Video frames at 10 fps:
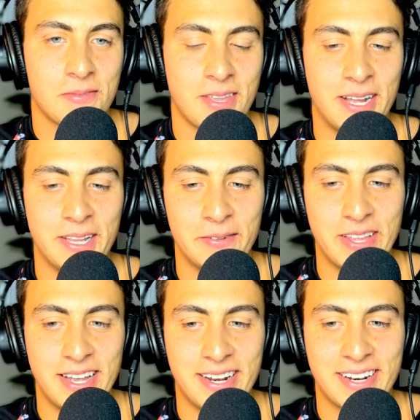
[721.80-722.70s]
I love
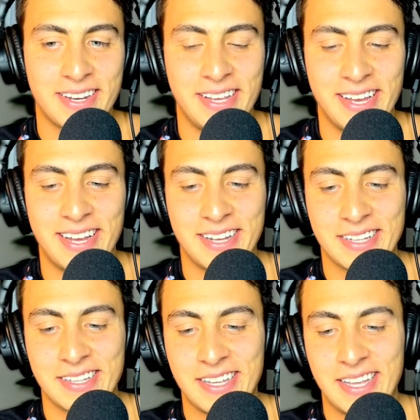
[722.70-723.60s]
that. Yeah.
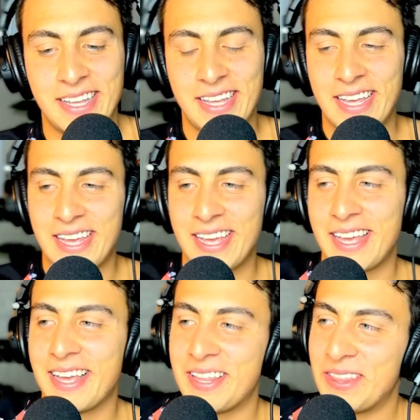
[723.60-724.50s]

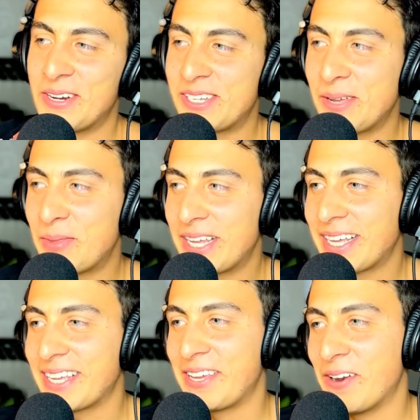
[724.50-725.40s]
There's
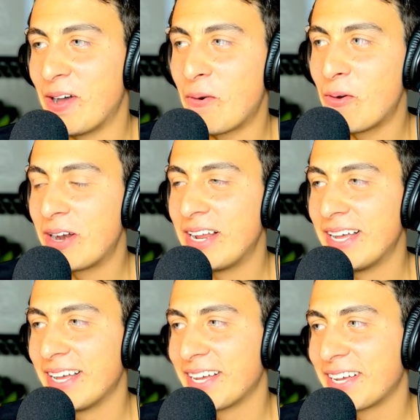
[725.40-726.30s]
something you know I wanted
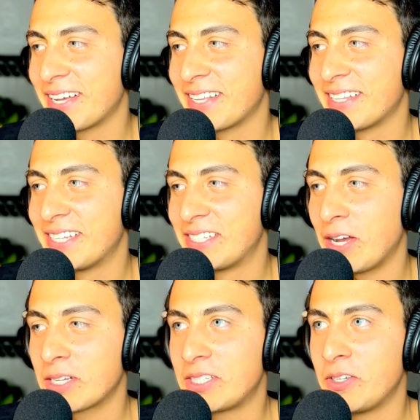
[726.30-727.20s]
to to
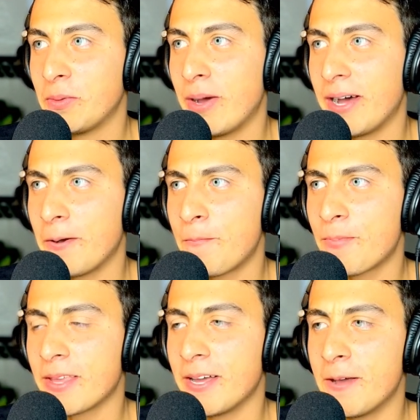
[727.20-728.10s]
talk to you about,
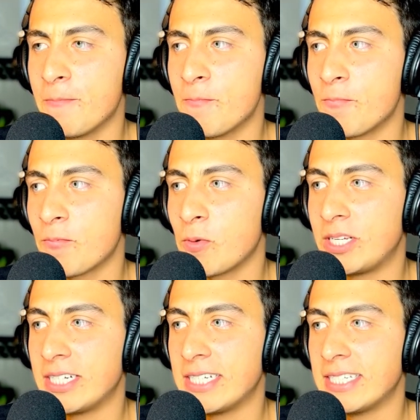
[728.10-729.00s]
um,
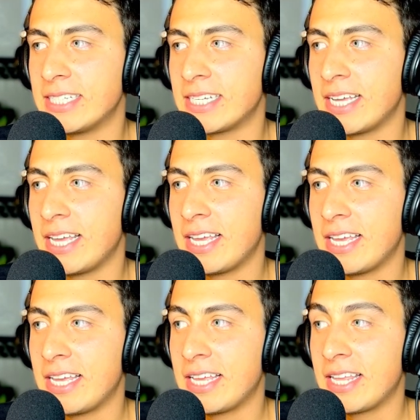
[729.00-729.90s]
which is
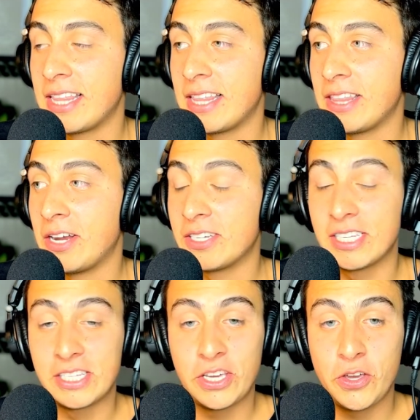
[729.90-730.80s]
there's
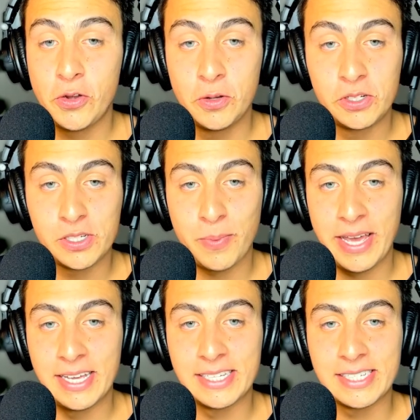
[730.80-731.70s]
this huge
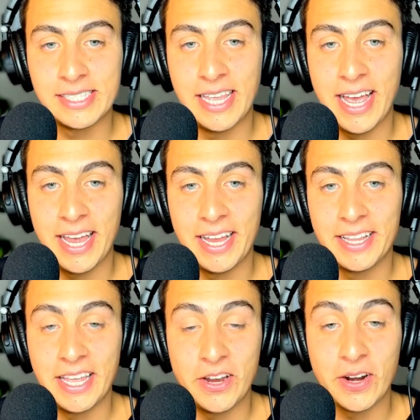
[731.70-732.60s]
space that
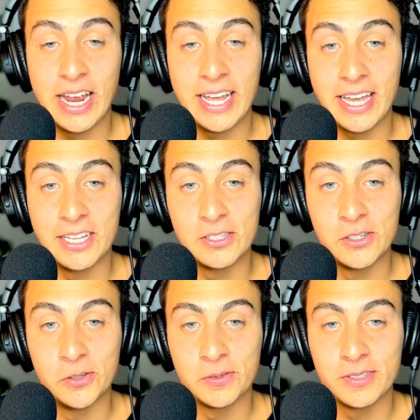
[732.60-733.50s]
that you're getting
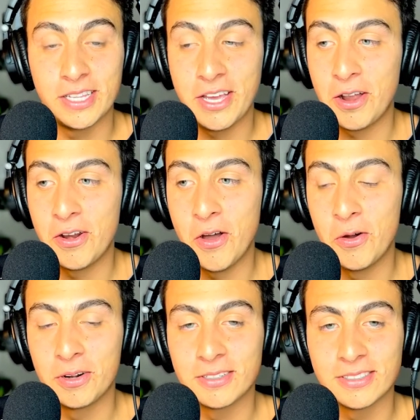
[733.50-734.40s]
into the
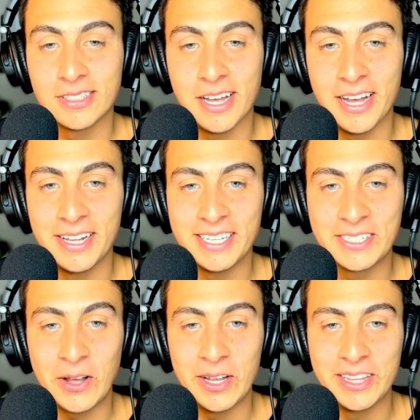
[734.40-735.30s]
unknown uh, let's
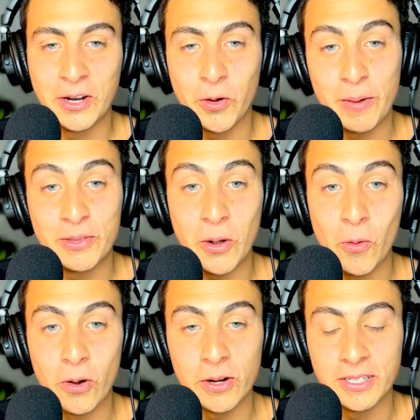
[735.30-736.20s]
call it the crypto
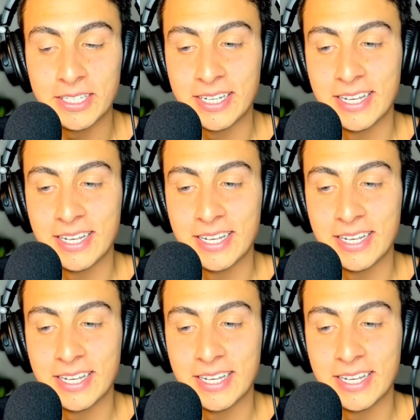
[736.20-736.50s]
world